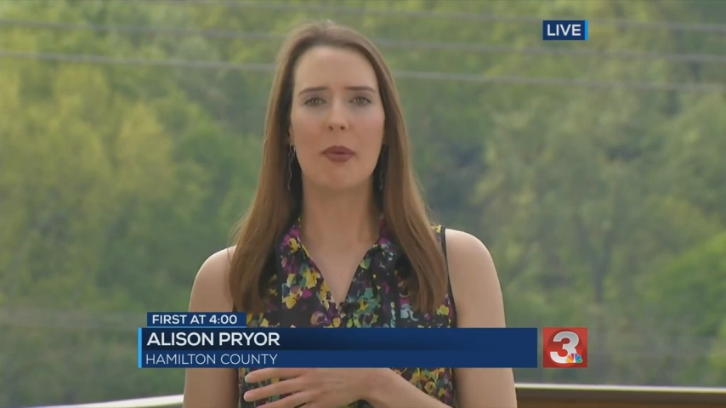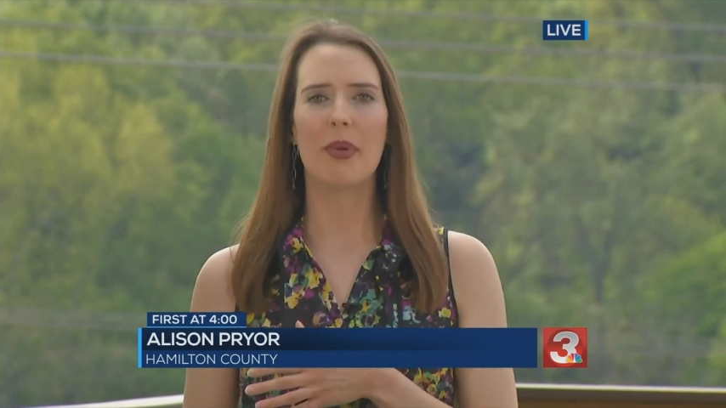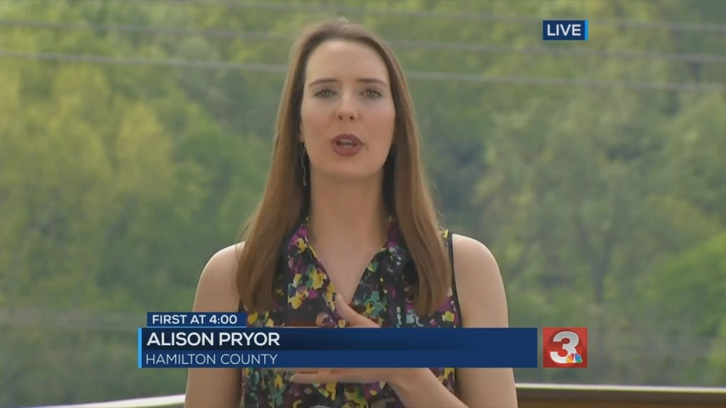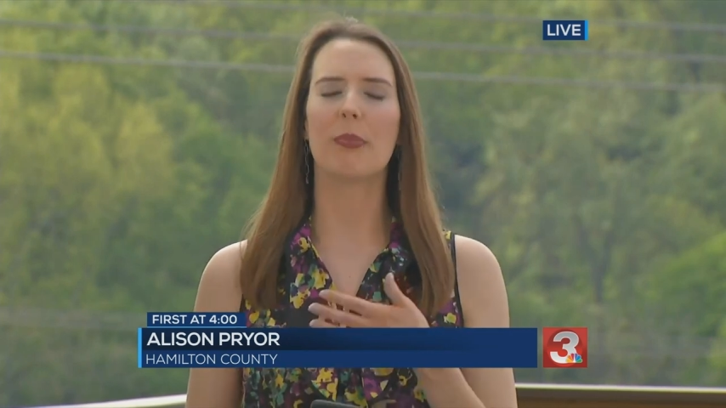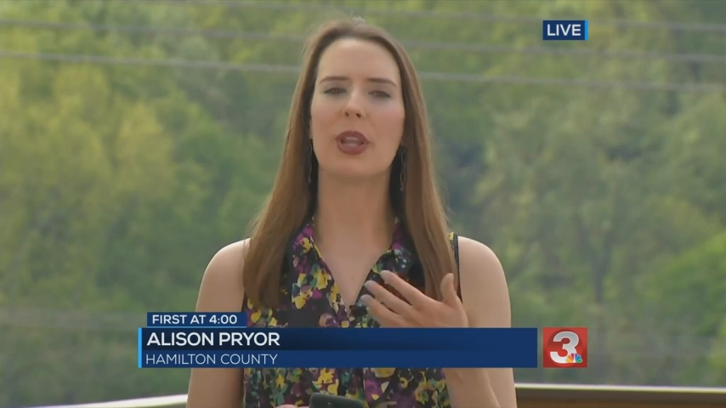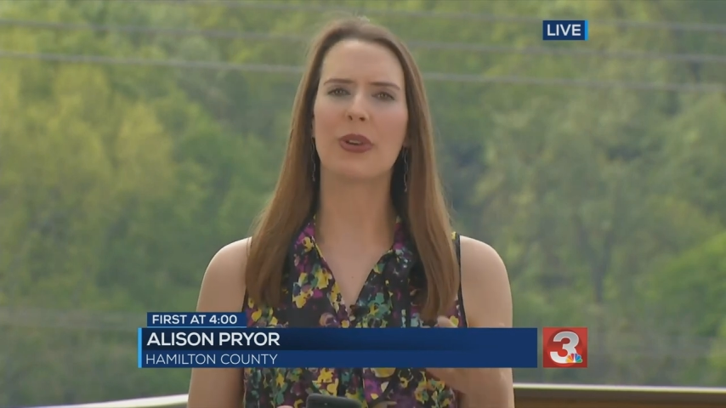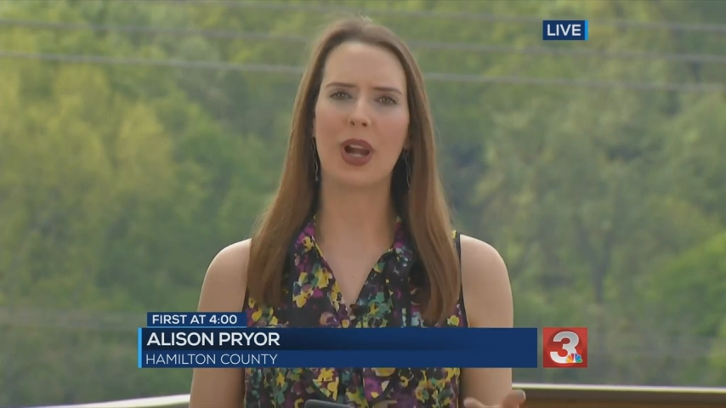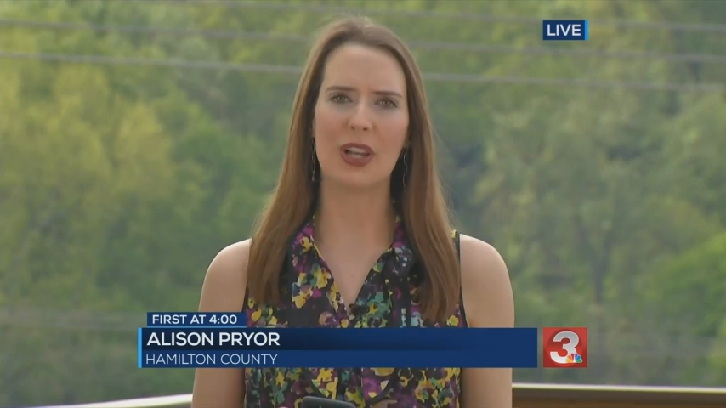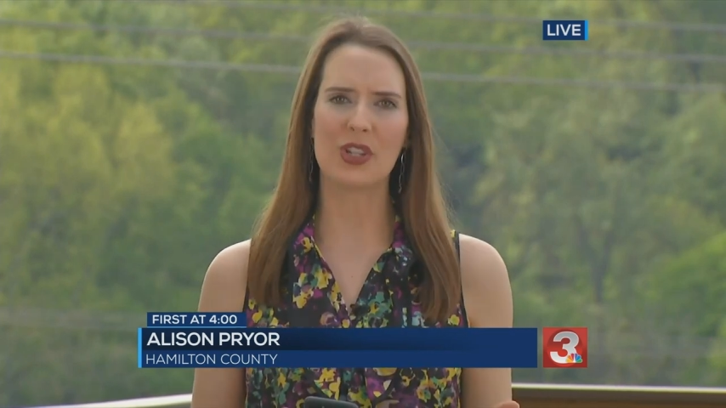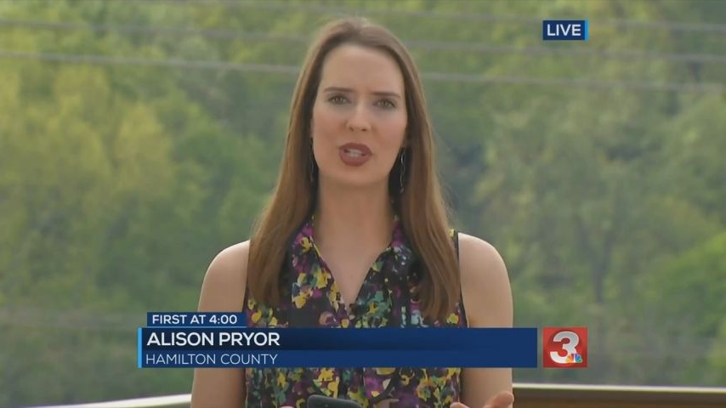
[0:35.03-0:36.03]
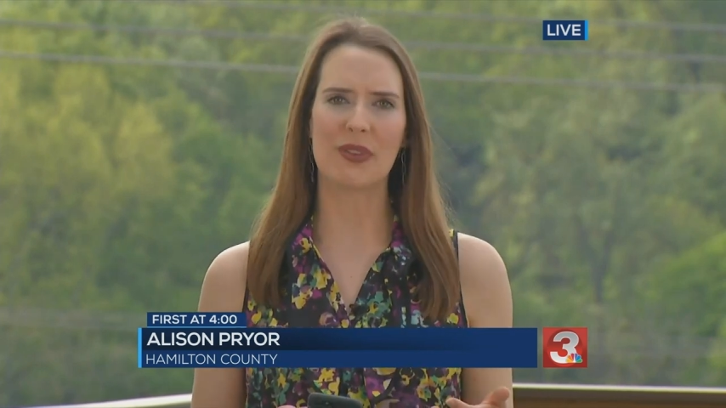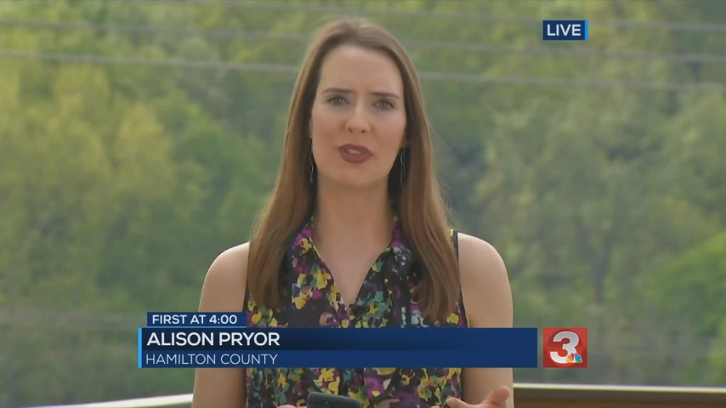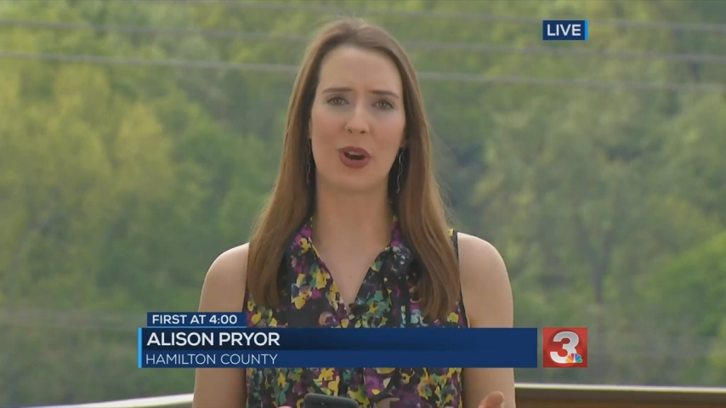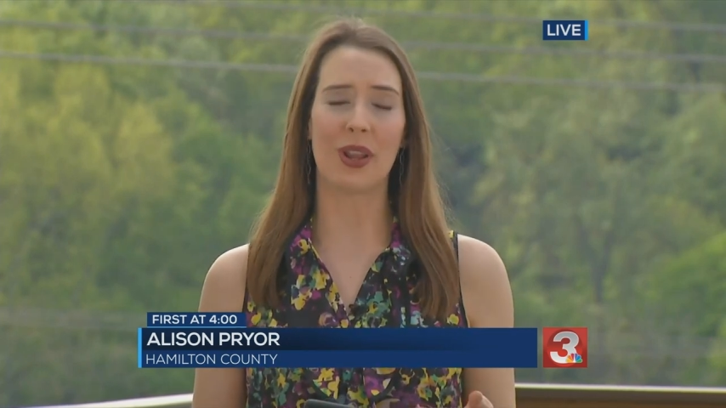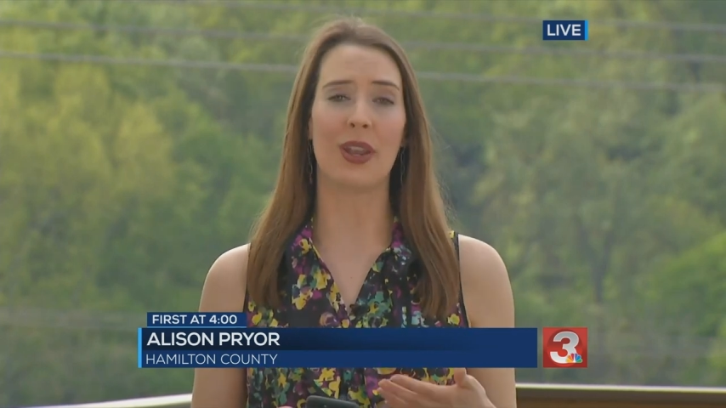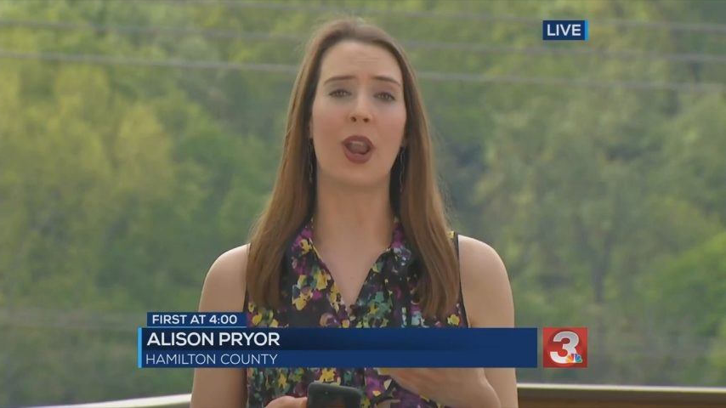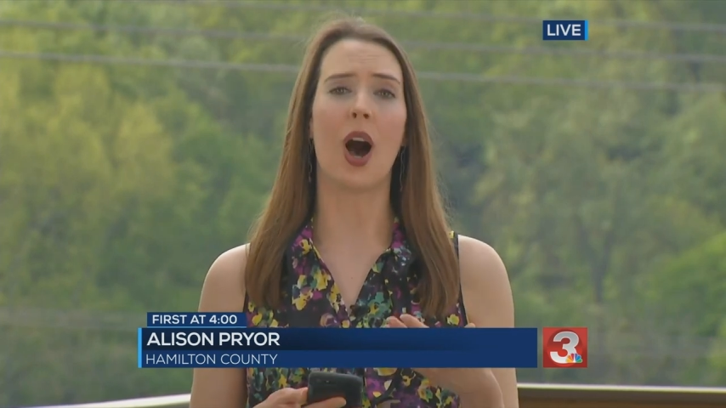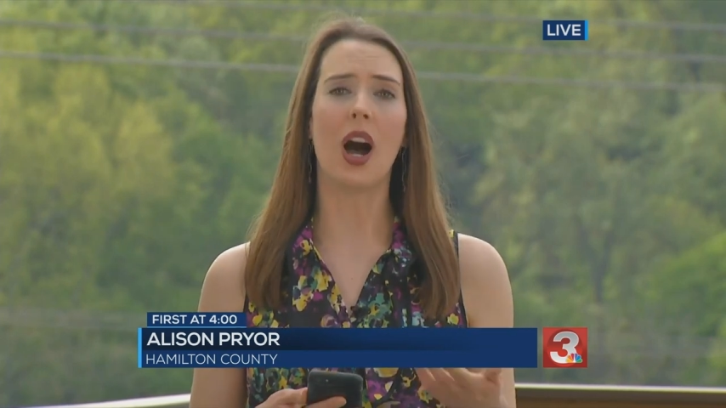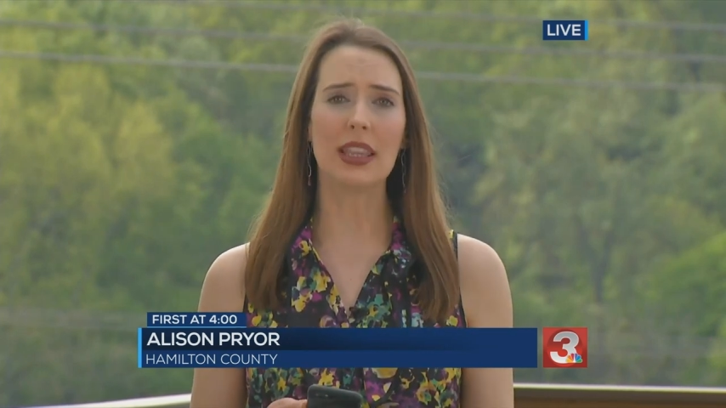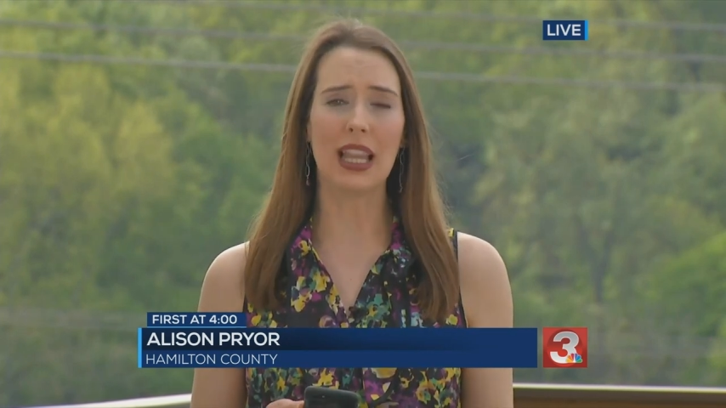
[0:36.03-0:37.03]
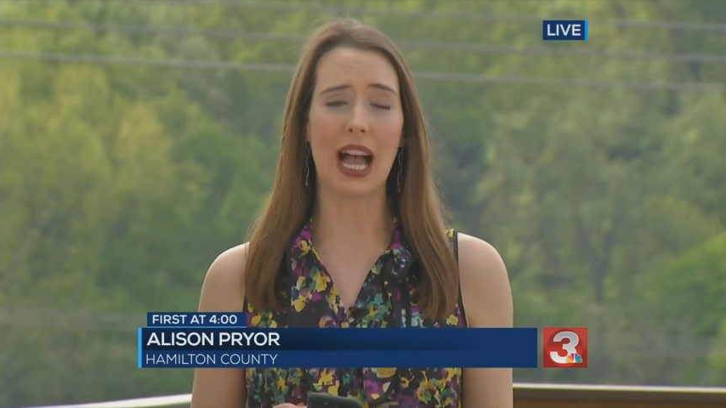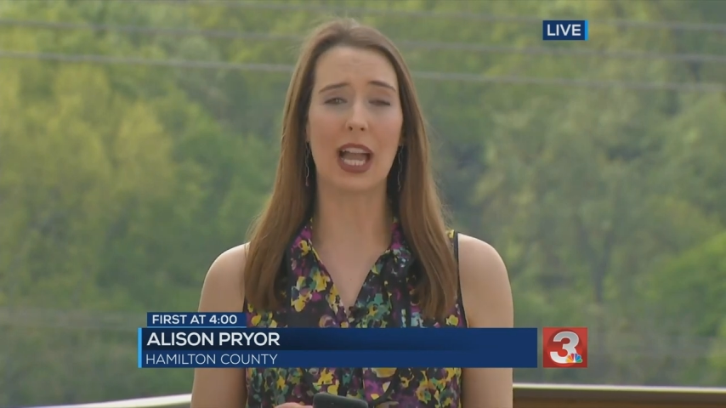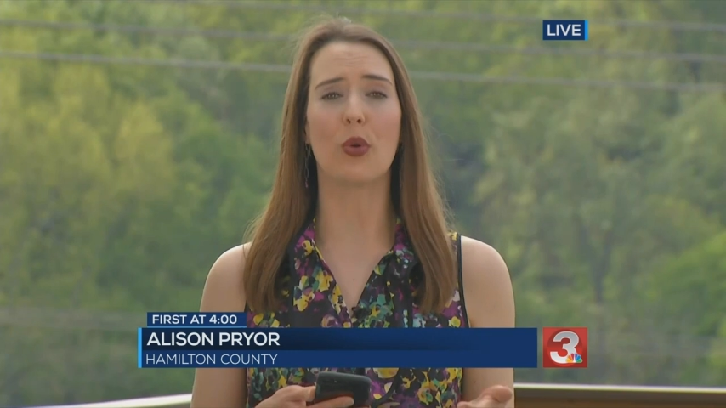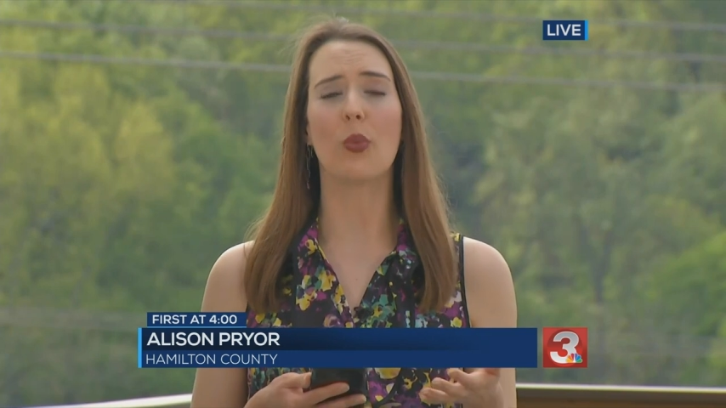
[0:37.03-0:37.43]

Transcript: but their meteorologists have started an online